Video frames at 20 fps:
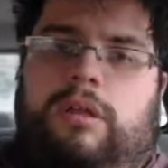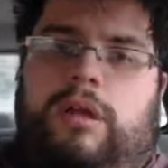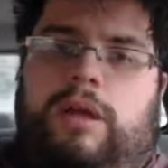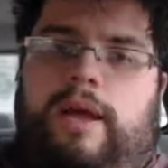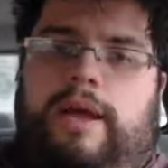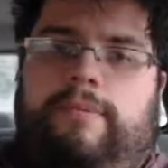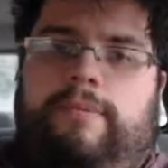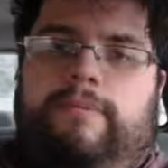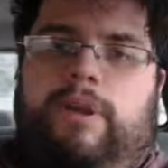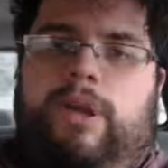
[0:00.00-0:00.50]

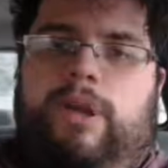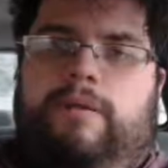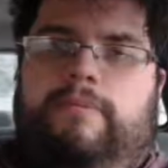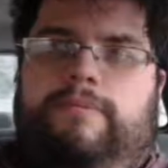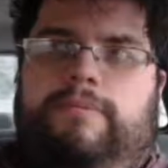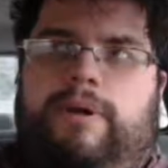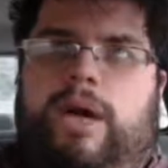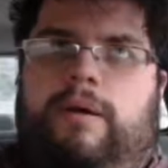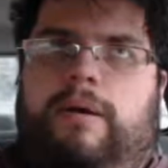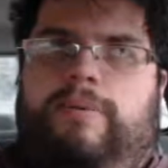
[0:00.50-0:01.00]
I'm
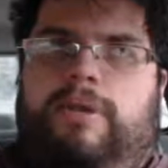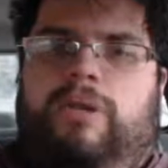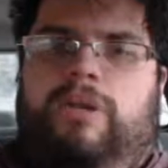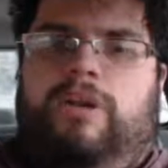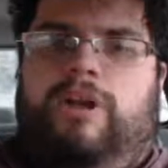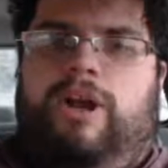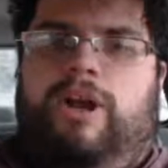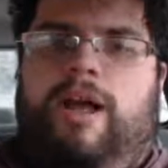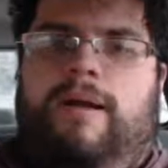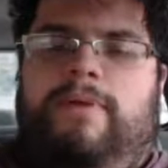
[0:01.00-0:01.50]
not
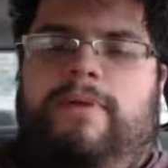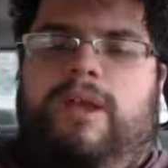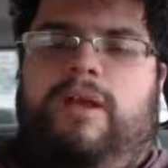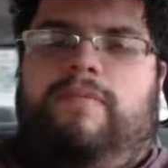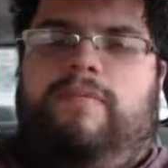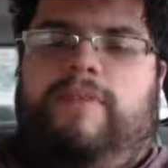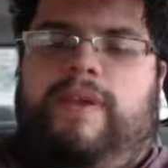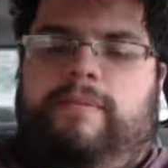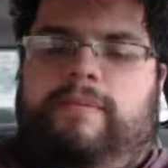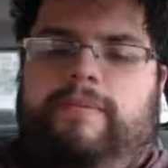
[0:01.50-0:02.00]
popular, I'm
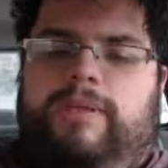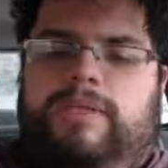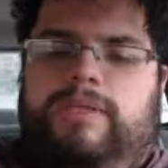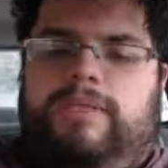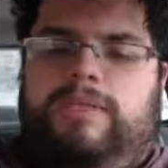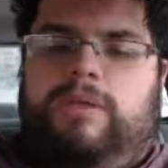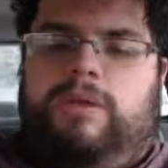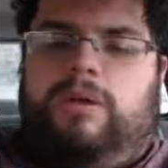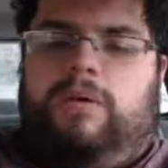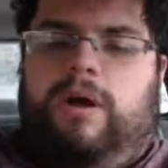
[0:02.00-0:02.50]
not
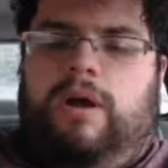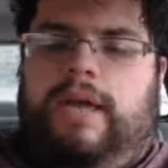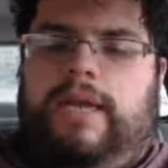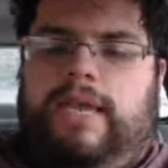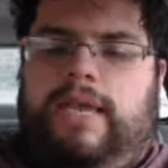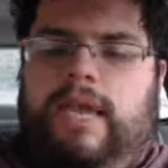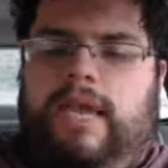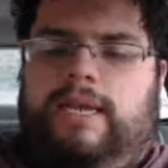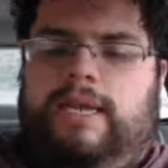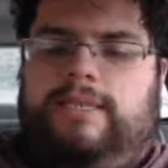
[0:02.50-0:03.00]
famous, so I
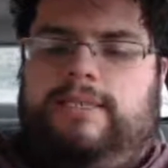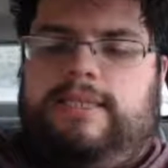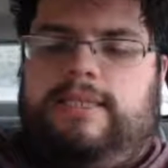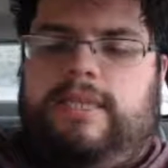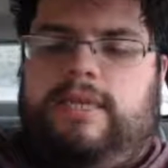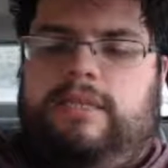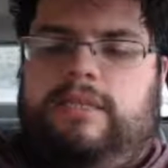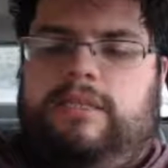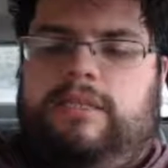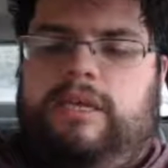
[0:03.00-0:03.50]
can't
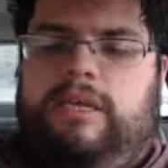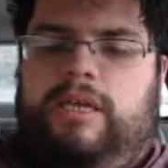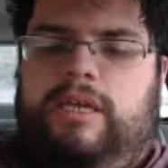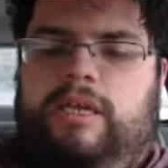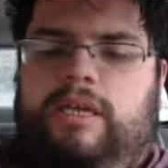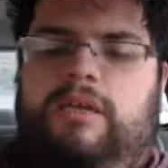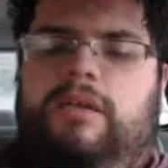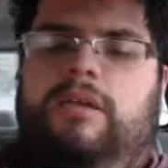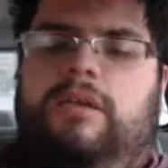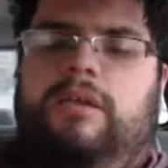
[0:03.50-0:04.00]

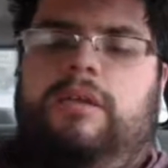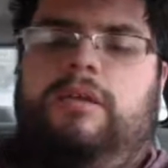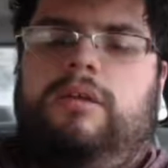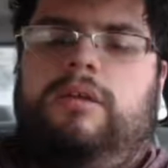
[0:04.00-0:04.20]
exactly